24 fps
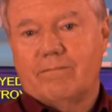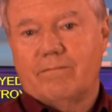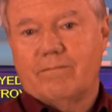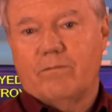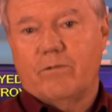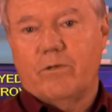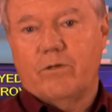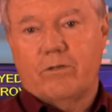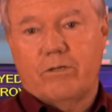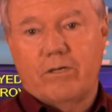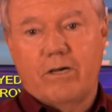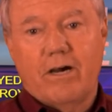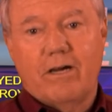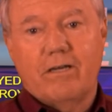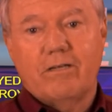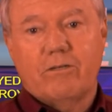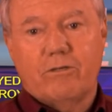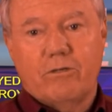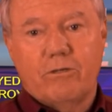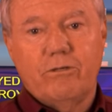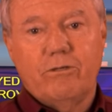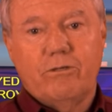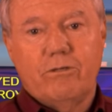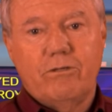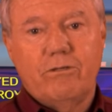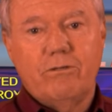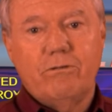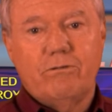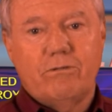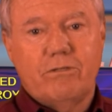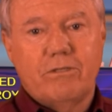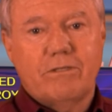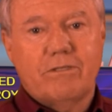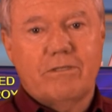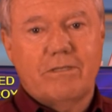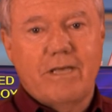Well, God could do
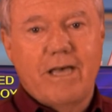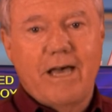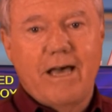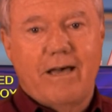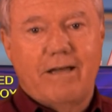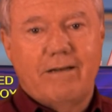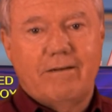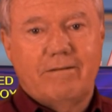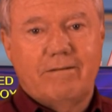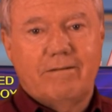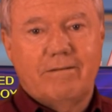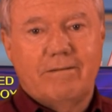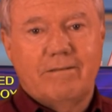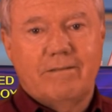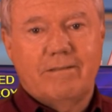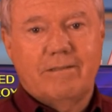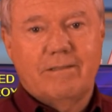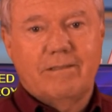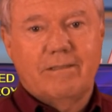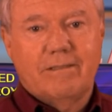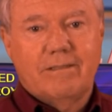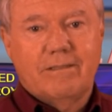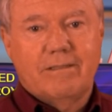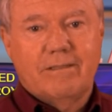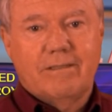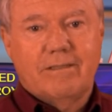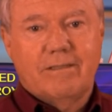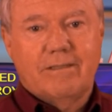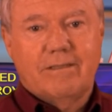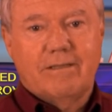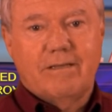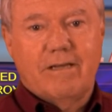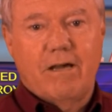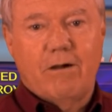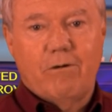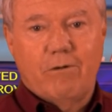just that.
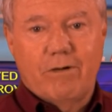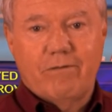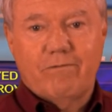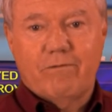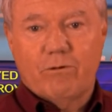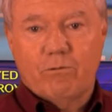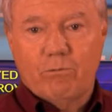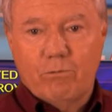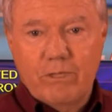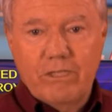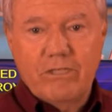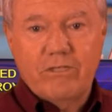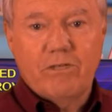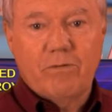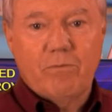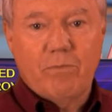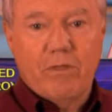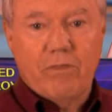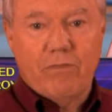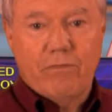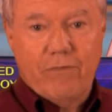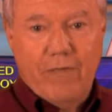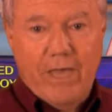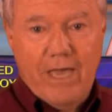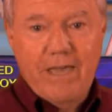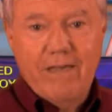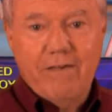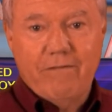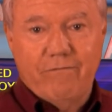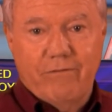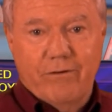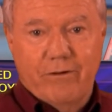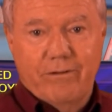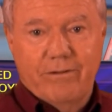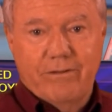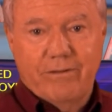However, we should be
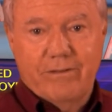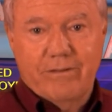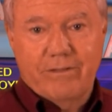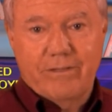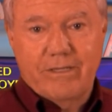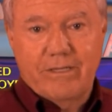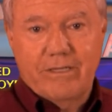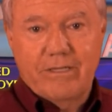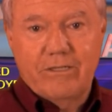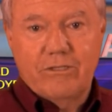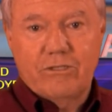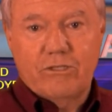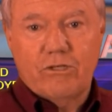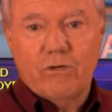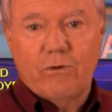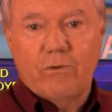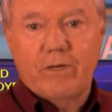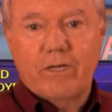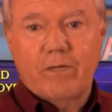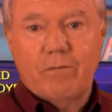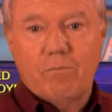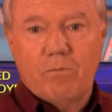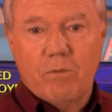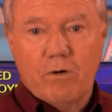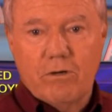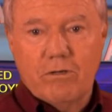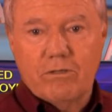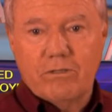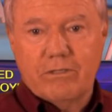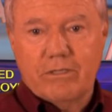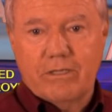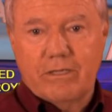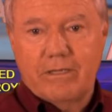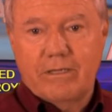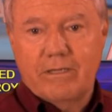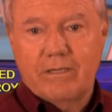thankful that he's showing
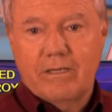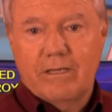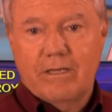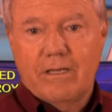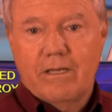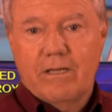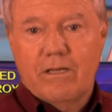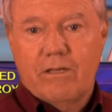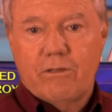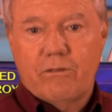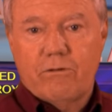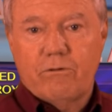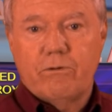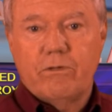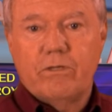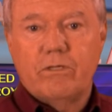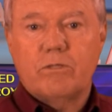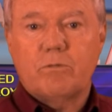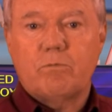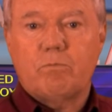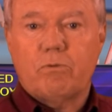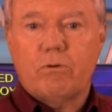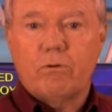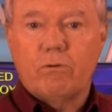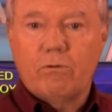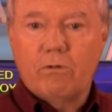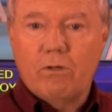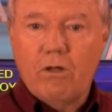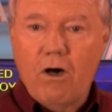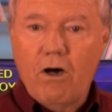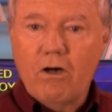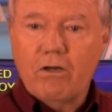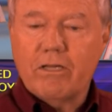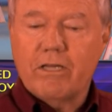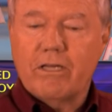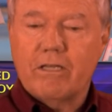mercy through his
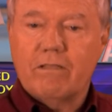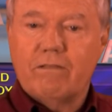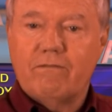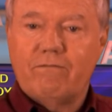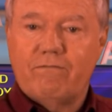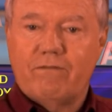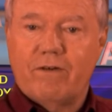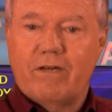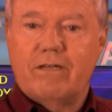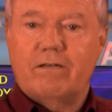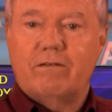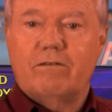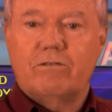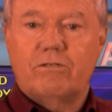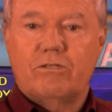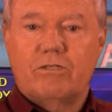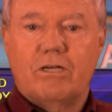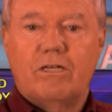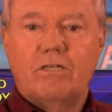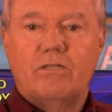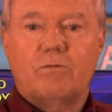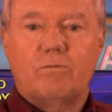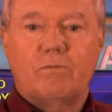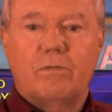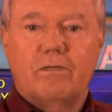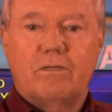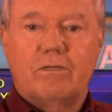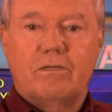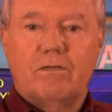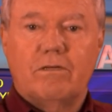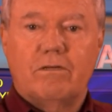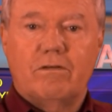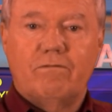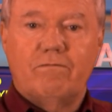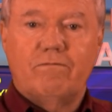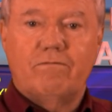prolonging the final judgment
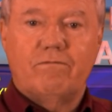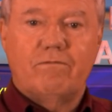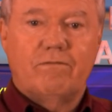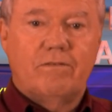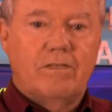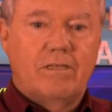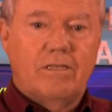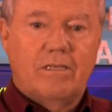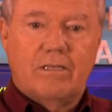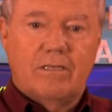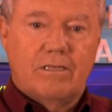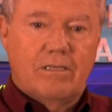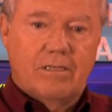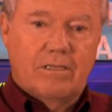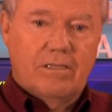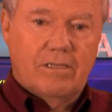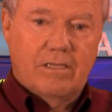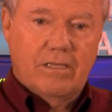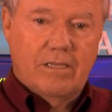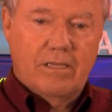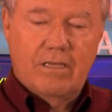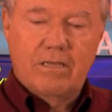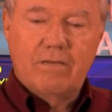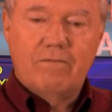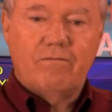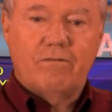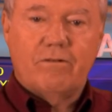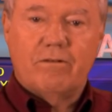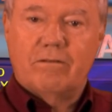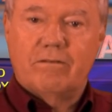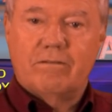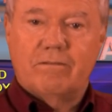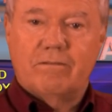of evil.